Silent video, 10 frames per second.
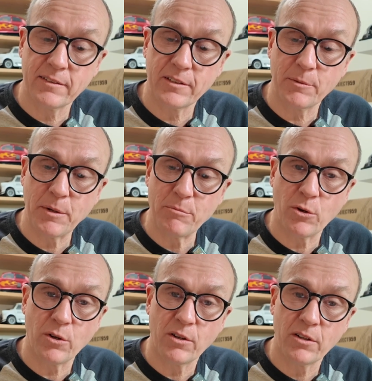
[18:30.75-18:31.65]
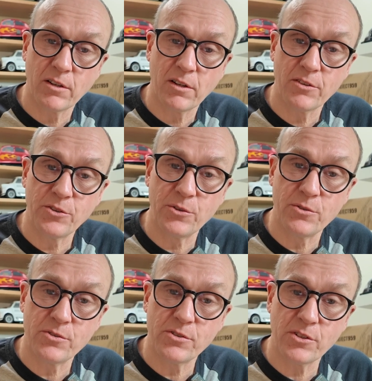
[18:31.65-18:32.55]
there'll be more
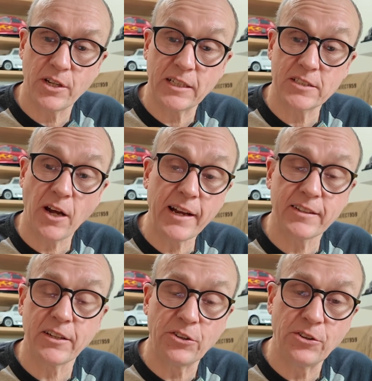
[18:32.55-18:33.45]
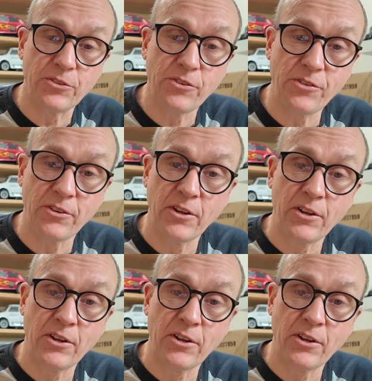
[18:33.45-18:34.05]
news, exciting news